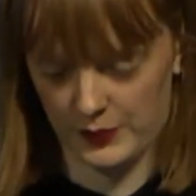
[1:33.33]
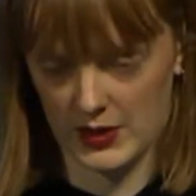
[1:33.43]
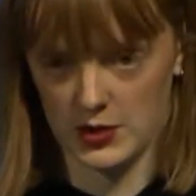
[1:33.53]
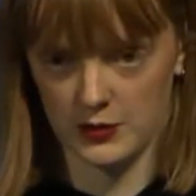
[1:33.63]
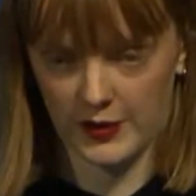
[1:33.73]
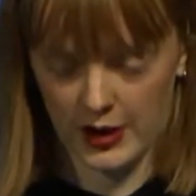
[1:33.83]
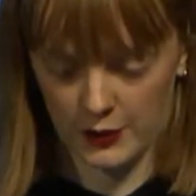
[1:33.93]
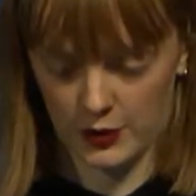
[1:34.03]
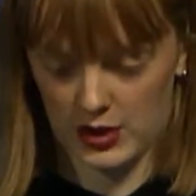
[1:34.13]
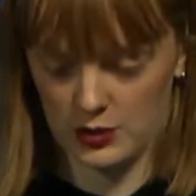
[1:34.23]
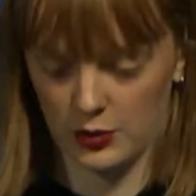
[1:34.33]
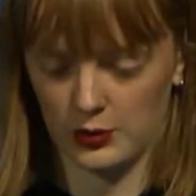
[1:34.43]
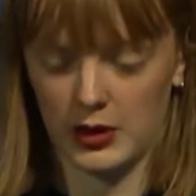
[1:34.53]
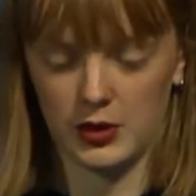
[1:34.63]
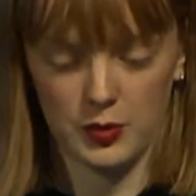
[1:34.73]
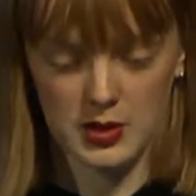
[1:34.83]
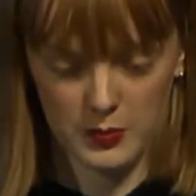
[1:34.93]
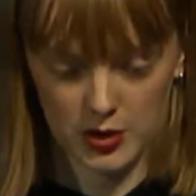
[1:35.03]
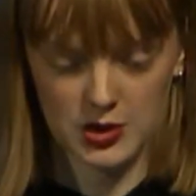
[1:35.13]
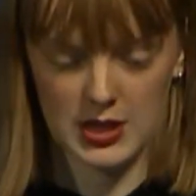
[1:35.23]
A survivor needs only do as
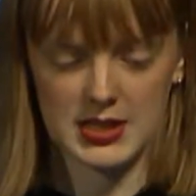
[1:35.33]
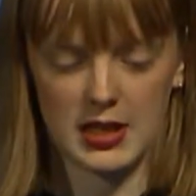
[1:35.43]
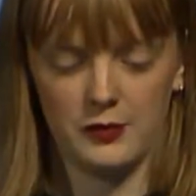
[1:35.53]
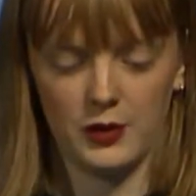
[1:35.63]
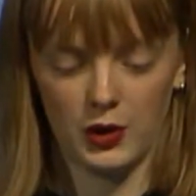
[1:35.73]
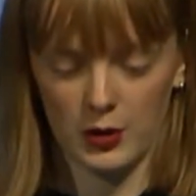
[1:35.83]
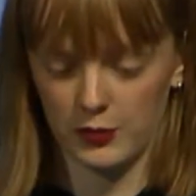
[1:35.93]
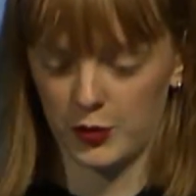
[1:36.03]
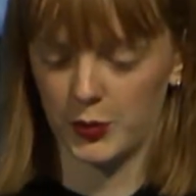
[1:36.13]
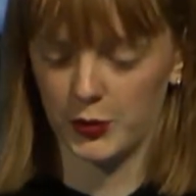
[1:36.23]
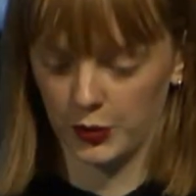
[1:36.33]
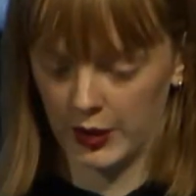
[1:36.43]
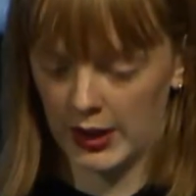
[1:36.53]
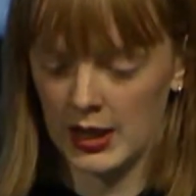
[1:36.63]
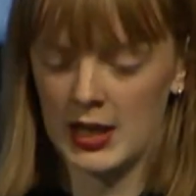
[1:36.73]
much as they feel comfortable doing